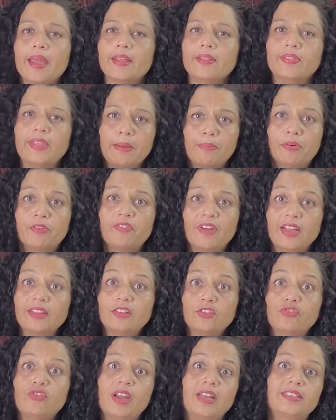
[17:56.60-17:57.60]
They provide the
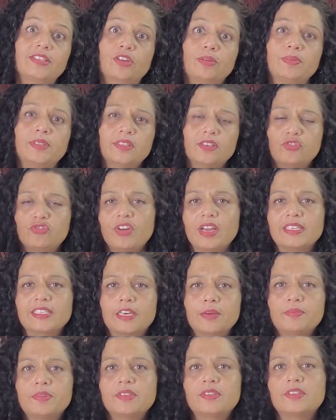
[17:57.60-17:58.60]
transcript, and the
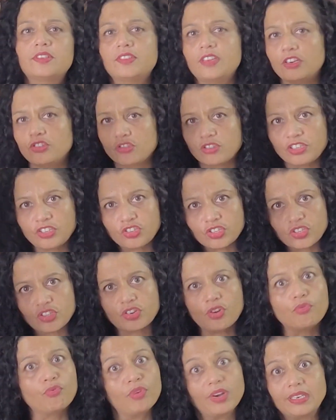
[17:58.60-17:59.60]
transcript is essentially just
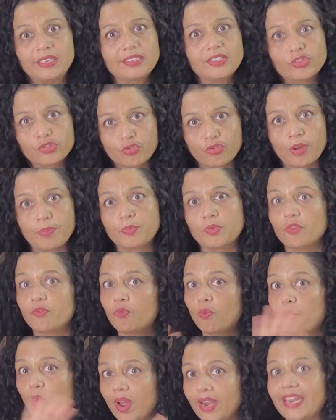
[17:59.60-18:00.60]
a written script of
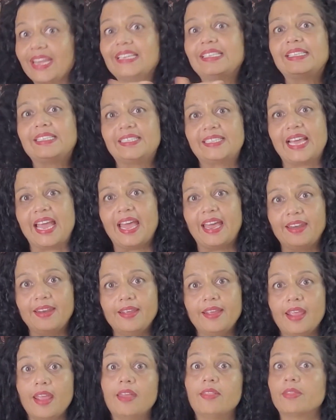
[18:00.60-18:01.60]
what is said
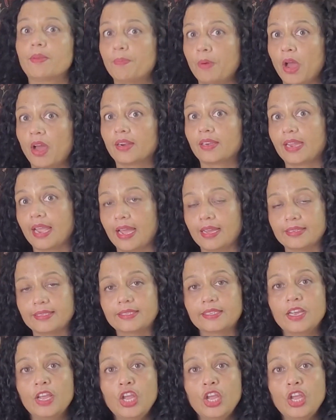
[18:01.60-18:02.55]
in the podcast.